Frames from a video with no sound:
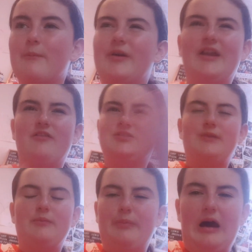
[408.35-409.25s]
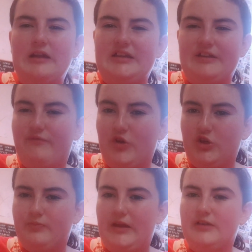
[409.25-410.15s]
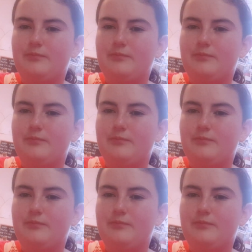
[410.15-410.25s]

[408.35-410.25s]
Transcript: but it never smelled bad in the first place.